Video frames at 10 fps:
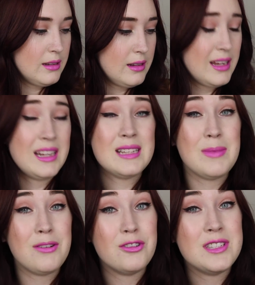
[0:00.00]
yeah, it's
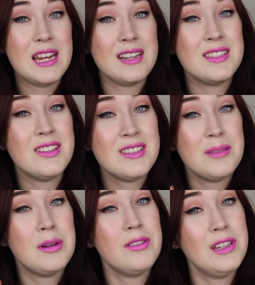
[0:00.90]
my first Anastasia
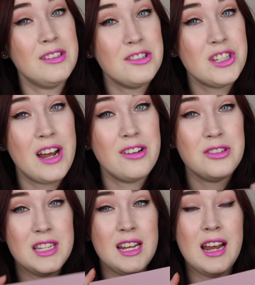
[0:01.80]
Beverly Hills
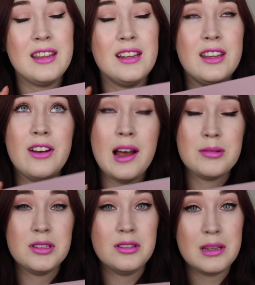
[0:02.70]
shadows, and I think they're
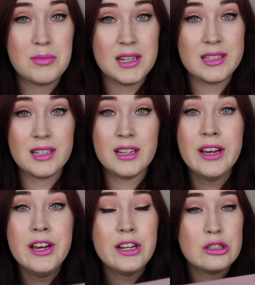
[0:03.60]
absolutely amazing.
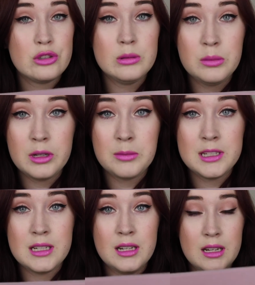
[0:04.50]
Extremely
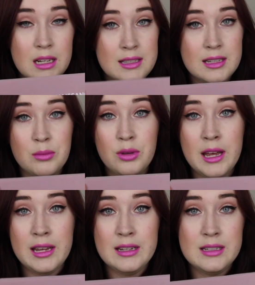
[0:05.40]
pigmented, easy to
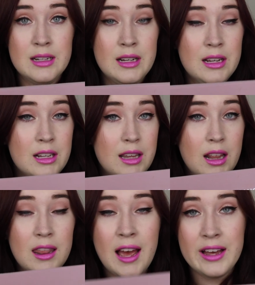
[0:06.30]
blend. They
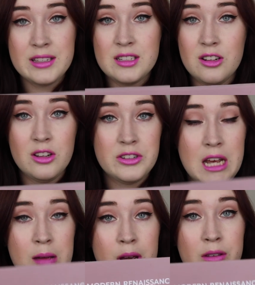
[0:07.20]
last a long
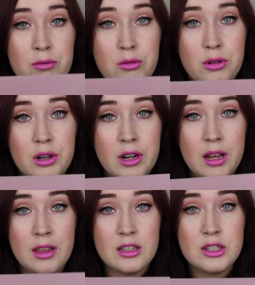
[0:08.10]
time. I've worn, I
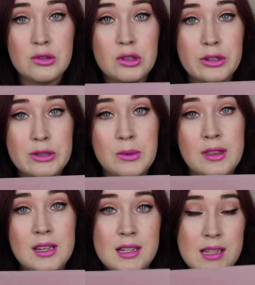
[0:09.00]
think, 2 looks with
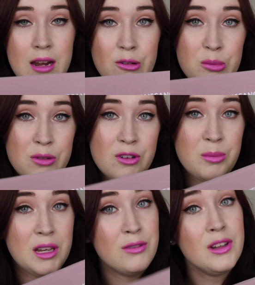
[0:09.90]
this. I will be
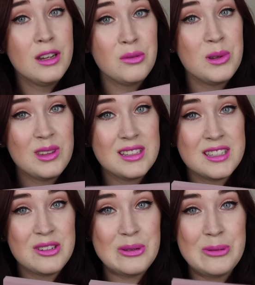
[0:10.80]
filming a video with it
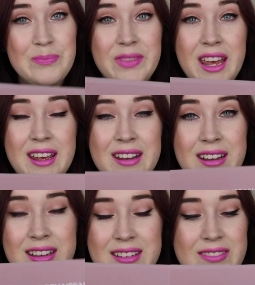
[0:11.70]
soon, and
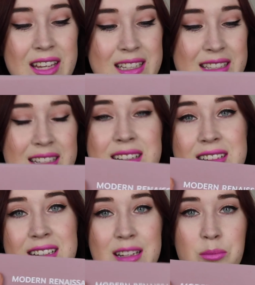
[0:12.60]
yes,
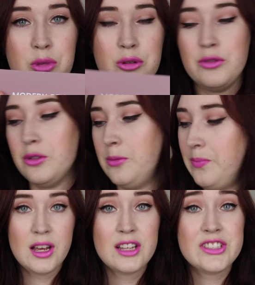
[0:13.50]
beautiful.
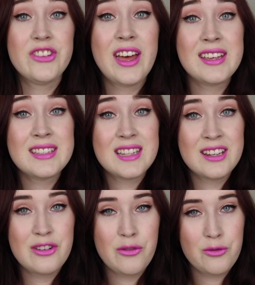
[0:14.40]
So that is
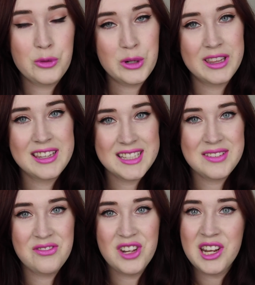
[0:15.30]
it for this
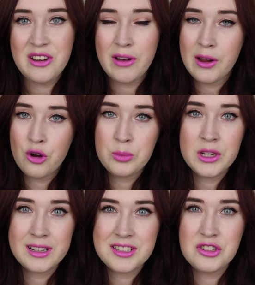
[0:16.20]
video. I hope you
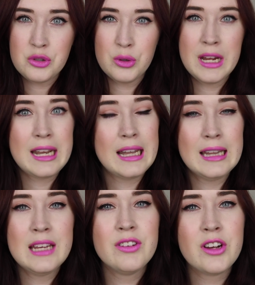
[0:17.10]
guys enjoyed.
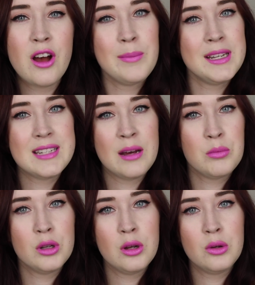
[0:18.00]
Leave a comment down
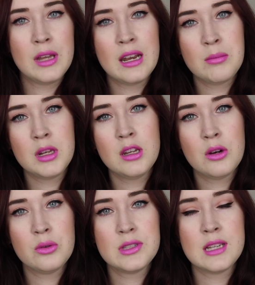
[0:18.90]
below letting me
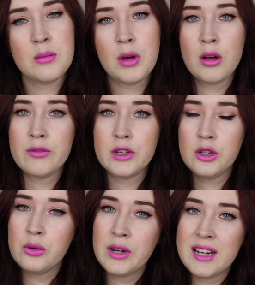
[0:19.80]
know some of
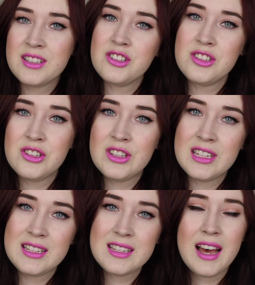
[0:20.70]
your answers to
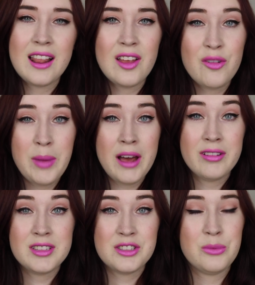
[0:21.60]
this. I love
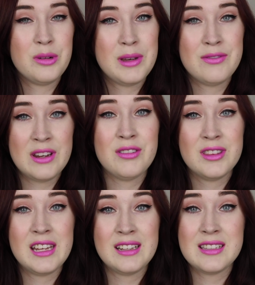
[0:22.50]
palettes. They're one of my favorite
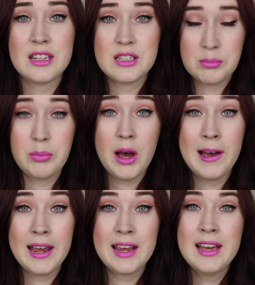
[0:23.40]
things to
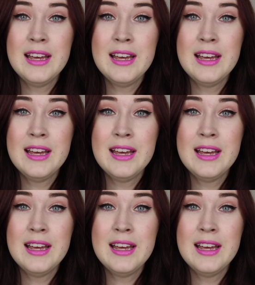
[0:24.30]
buy.